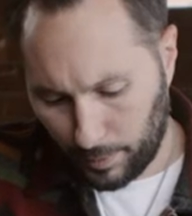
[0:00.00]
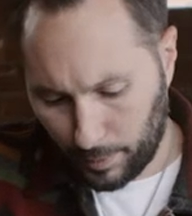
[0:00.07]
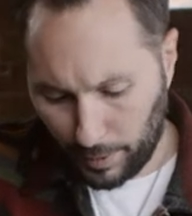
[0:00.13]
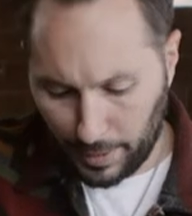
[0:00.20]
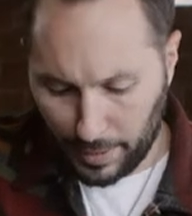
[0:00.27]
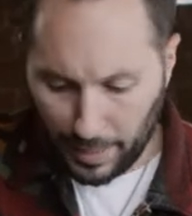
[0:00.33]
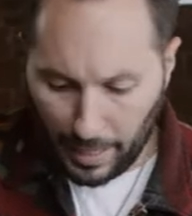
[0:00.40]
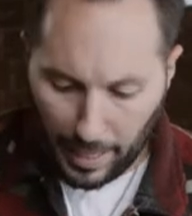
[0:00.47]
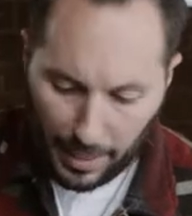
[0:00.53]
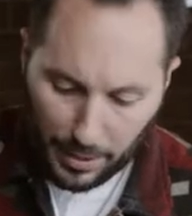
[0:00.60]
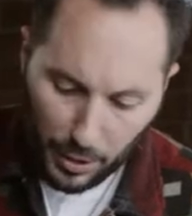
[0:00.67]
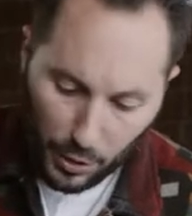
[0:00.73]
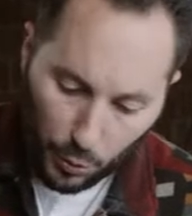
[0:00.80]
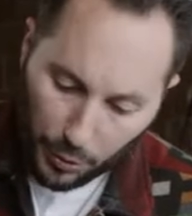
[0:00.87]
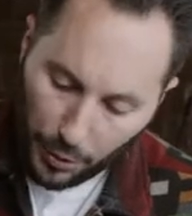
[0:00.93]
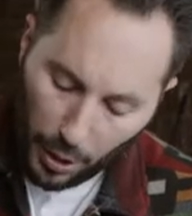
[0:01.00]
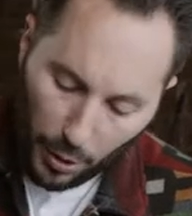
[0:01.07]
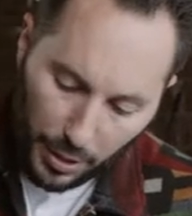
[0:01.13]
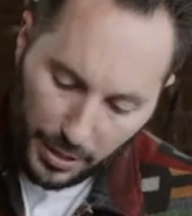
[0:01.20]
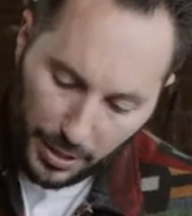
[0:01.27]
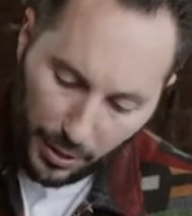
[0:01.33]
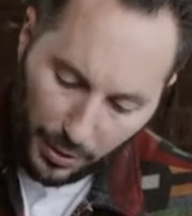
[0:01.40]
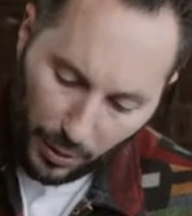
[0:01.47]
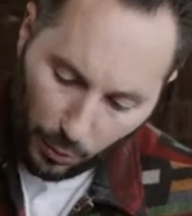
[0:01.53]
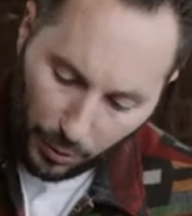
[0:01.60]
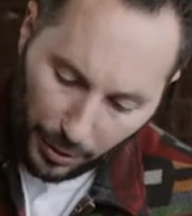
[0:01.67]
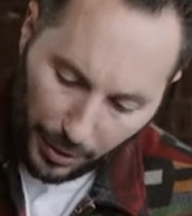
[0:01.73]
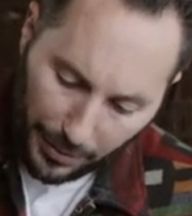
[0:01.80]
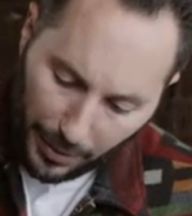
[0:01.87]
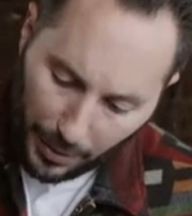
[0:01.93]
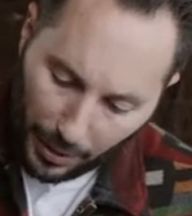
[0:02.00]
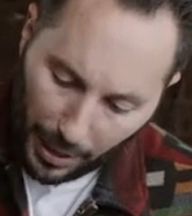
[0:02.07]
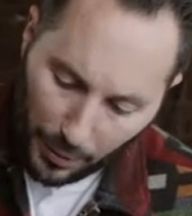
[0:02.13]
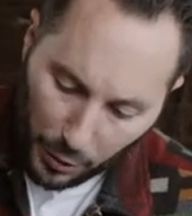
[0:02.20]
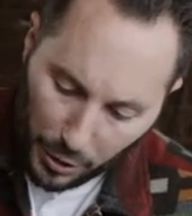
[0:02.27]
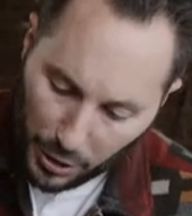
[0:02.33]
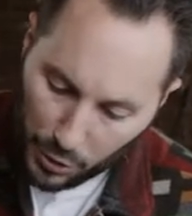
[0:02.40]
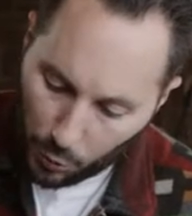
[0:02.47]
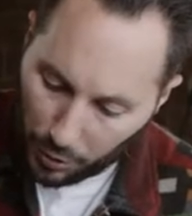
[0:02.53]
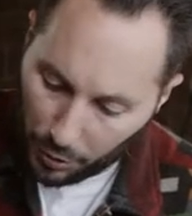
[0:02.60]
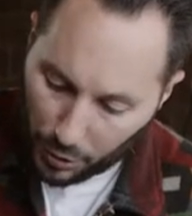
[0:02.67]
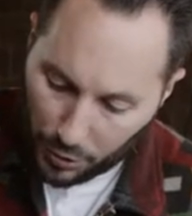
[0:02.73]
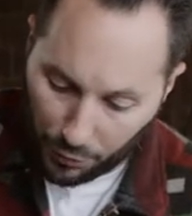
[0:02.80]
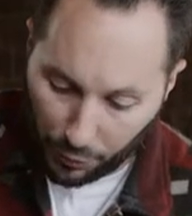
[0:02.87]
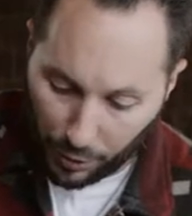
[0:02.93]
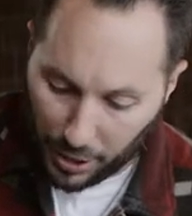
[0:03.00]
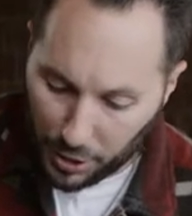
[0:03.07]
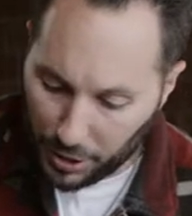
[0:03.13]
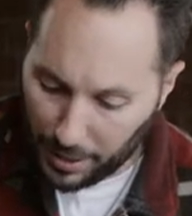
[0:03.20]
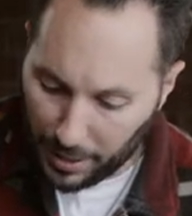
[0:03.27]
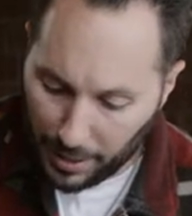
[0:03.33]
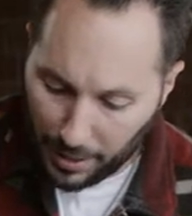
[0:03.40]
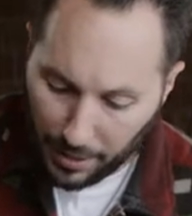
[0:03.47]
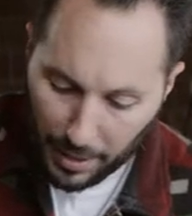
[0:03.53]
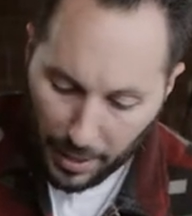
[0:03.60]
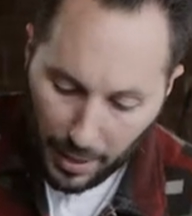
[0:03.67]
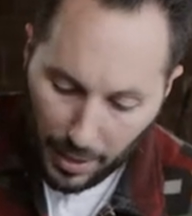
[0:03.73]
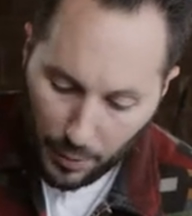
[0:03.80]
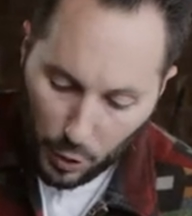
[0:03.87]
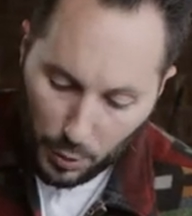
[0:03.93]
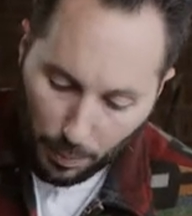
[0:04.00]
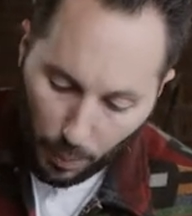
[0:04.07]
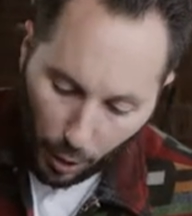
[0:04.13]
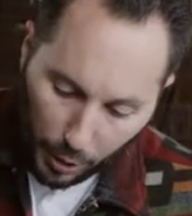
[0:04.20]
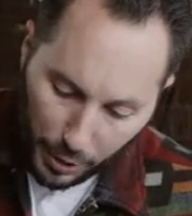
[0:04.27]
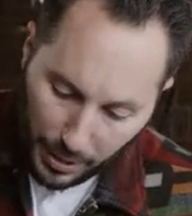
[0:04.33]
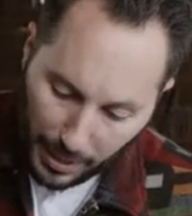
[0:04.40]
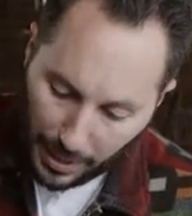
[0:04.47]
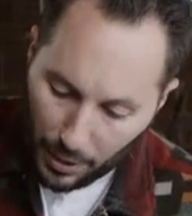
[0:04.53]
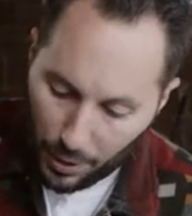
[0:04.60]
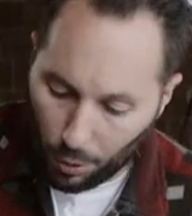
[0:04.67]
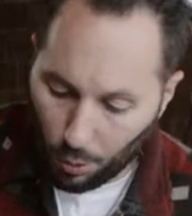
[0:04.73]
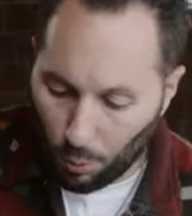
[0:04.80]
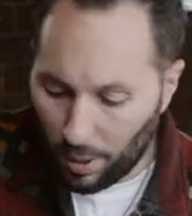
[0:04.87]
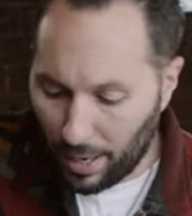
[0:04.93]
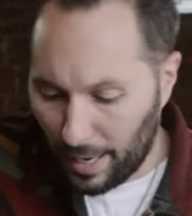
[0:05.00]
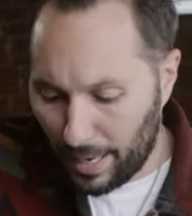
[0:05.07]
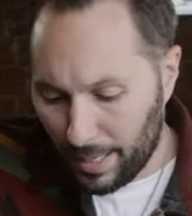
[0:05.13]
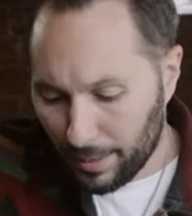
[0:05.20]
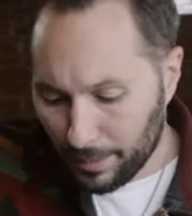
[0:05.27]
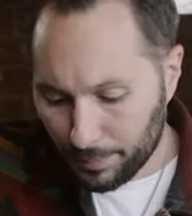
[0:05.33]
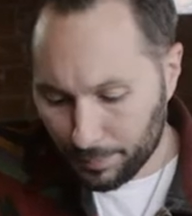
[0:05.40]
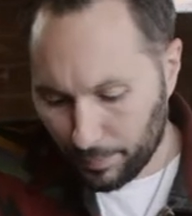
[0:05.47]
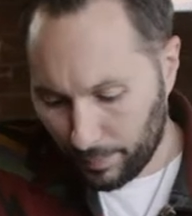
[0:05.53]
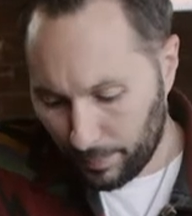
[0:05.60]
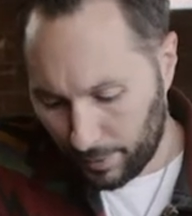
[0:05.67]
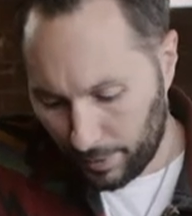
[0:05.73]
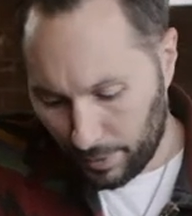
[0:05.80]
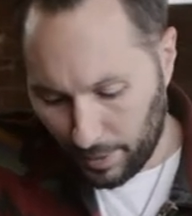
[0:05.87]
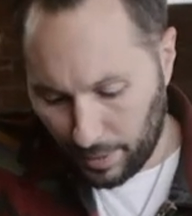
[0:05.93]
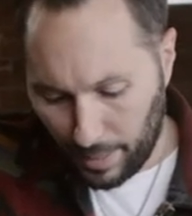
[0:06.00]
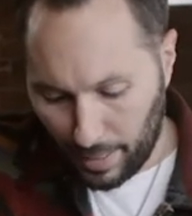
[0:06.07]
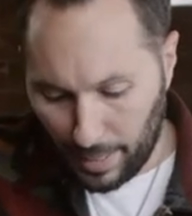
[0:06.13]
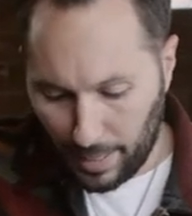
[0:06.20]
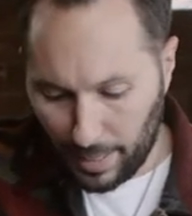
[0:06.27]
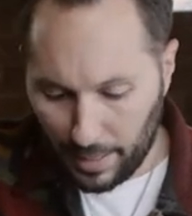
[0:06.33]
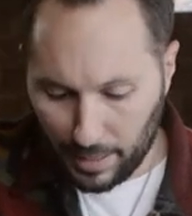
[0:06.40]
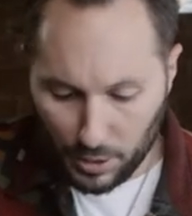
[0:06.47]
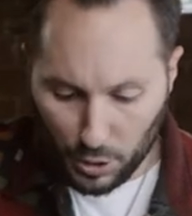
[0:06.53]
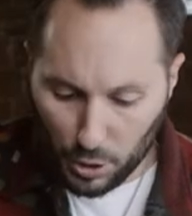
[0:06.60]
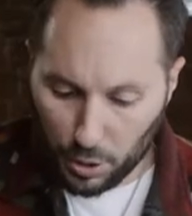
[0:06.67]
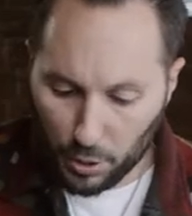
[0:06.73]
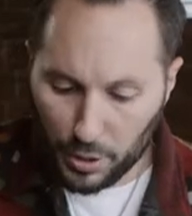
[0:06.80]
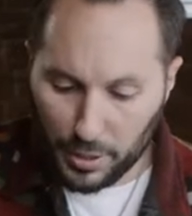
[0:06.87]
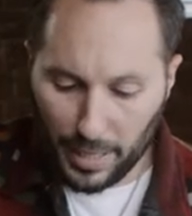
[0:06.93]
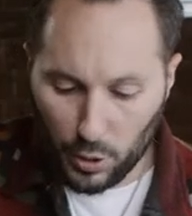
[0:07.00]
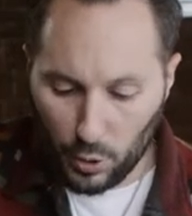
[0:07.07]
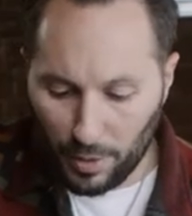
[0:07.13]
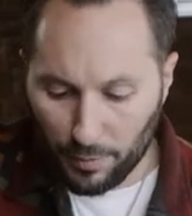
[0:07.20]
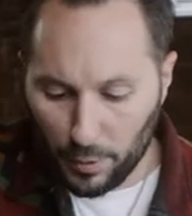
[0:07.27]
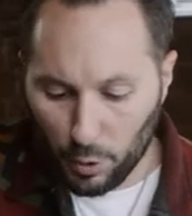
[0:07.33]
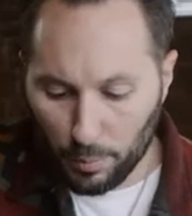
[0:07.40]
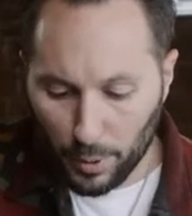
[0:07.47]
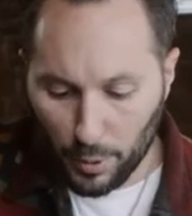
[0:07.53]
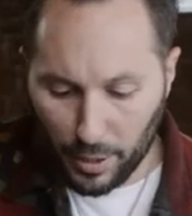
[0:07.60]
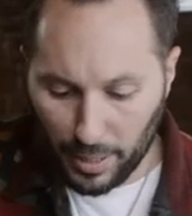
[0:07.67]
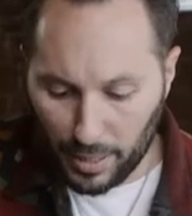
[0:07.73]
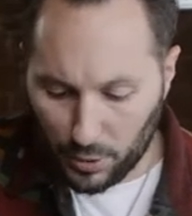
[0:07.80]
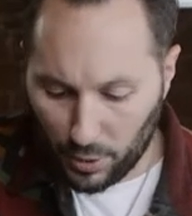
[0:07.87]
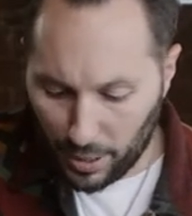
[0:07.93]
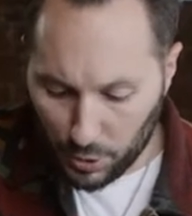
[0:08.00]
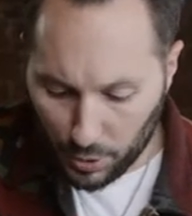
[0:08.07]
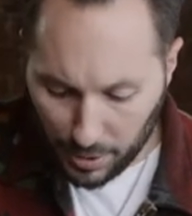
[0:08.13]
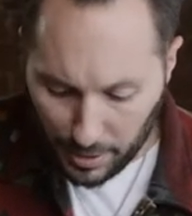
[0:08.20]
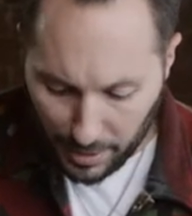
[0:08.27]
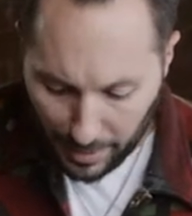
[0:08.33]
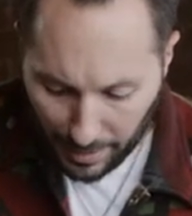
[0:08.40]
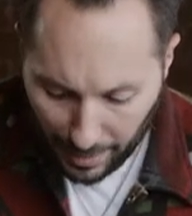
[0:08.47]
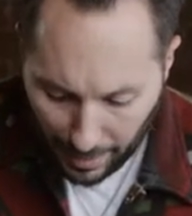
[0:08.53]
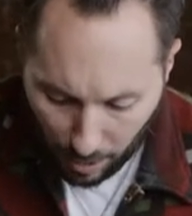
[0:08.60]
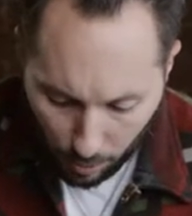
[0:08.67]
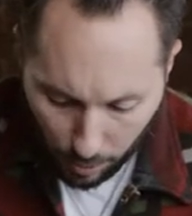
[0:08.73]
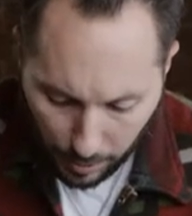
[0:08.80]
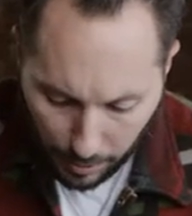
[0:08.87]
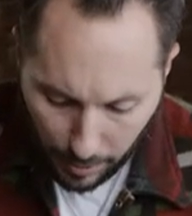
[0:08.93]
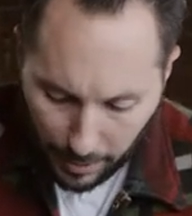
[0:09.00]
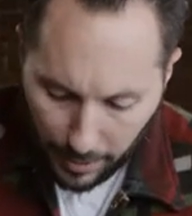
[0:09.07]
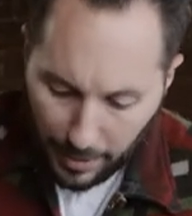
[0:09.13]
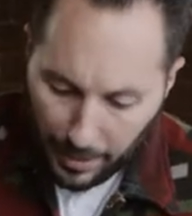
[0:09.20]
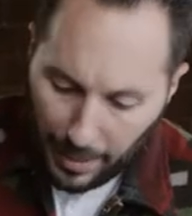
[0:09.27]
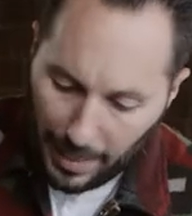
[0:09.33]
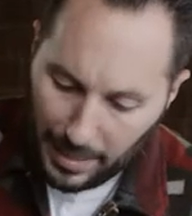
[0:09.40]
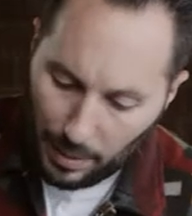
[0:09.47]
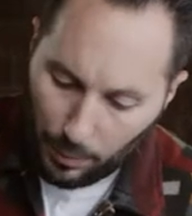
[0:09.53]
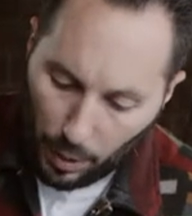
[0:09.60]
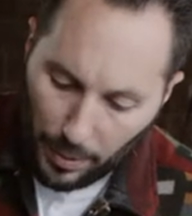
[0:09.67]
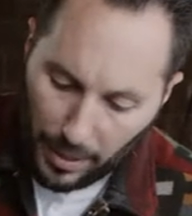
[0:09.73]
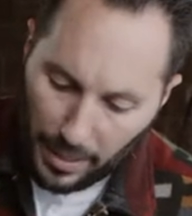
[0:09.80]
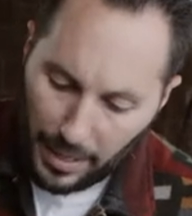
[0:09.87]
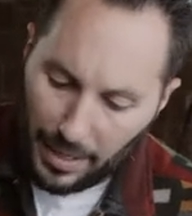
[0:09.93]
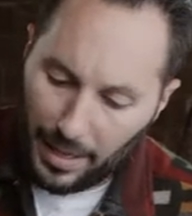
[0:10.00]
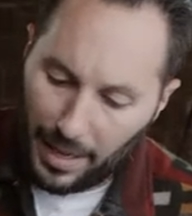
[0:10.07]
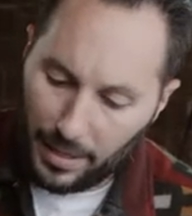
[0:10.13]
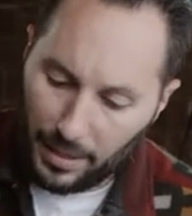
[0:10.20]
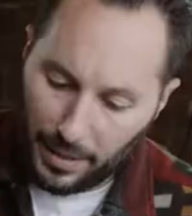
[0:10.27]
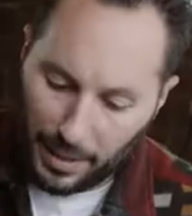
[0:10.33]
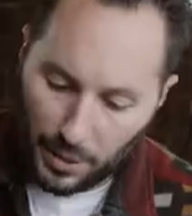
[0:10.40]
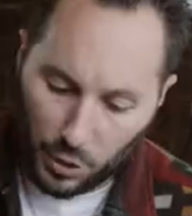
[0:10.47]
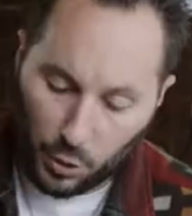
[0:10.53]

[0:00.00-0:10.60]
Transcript: like that. And you'll notice here that the leather just sort of looks fresh again. Those marks kind of go away and it just looks like you have a new boot again. So as you can see now, as I'm rubbing in, that, that